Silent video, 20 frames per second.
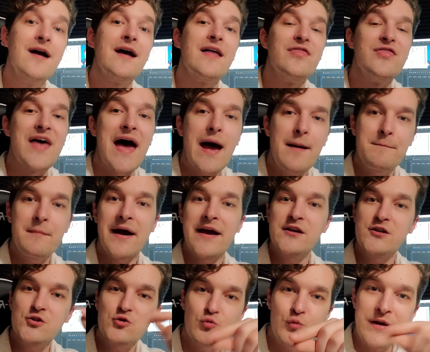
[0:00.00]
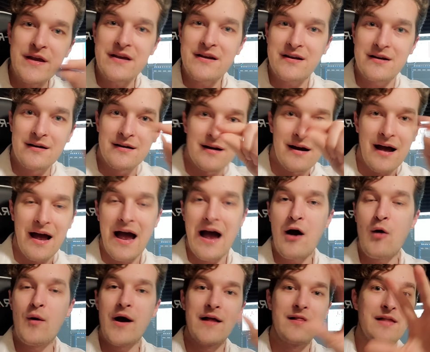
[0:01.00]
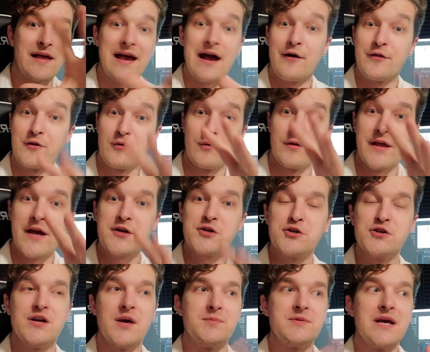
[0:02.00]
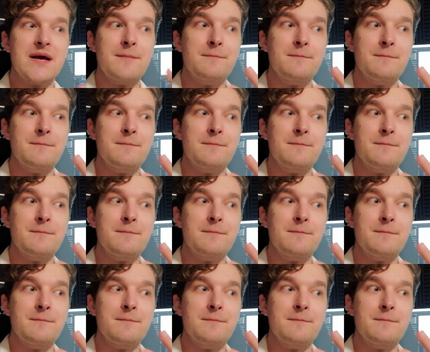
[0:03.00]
that might tweak how I lay out the relationships,